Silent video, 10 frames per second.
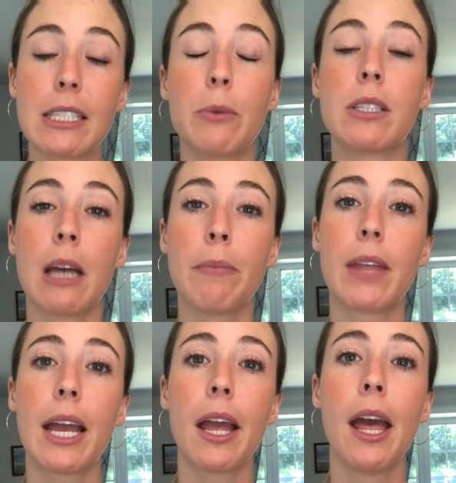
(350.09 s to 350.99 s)
It was
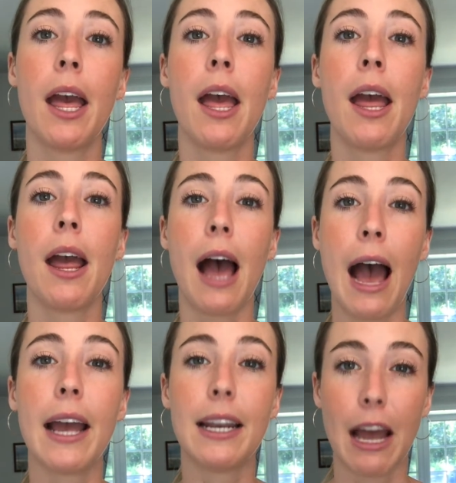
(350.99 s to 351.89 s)
something
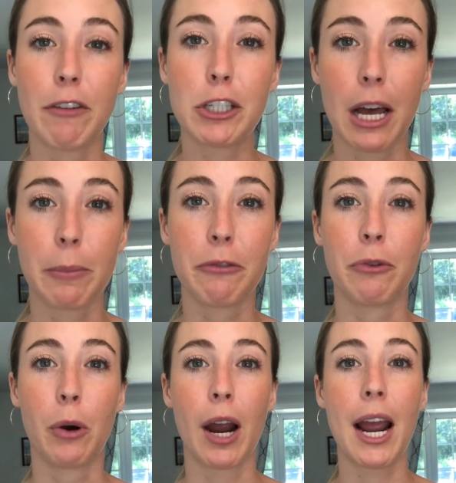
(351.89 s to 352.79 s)
I had never done
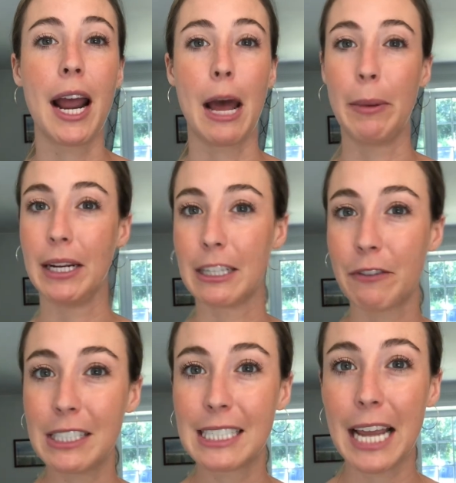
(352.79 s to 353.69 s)
before, and I'm in a
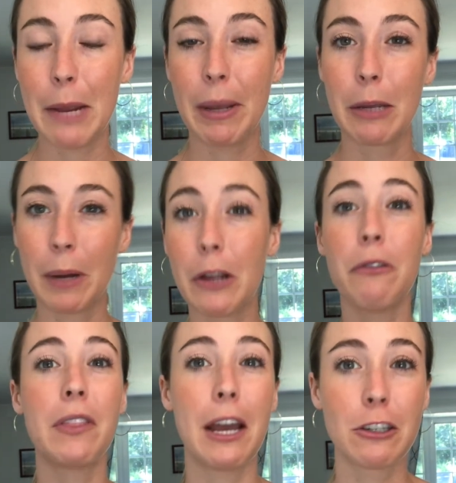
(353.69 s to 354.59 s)
different state, making money
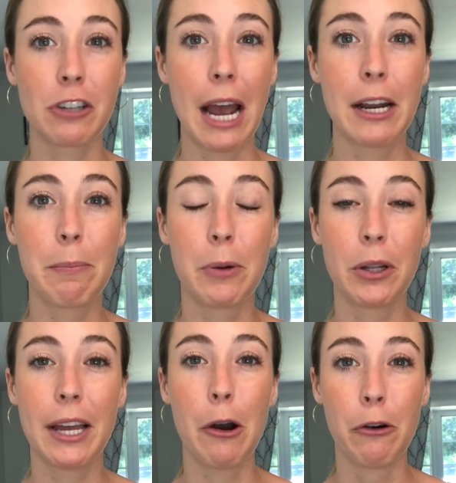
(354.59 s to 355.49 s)
over there, trying to pull
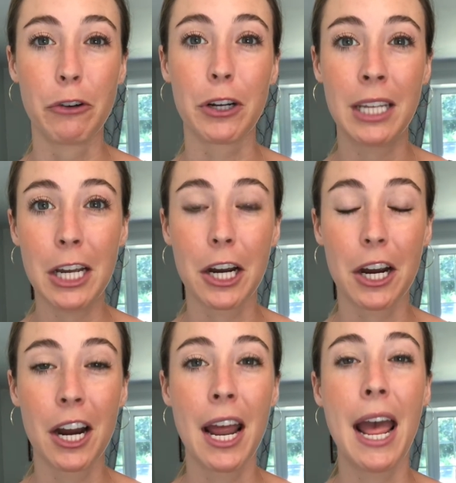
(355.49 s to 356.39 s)
it over here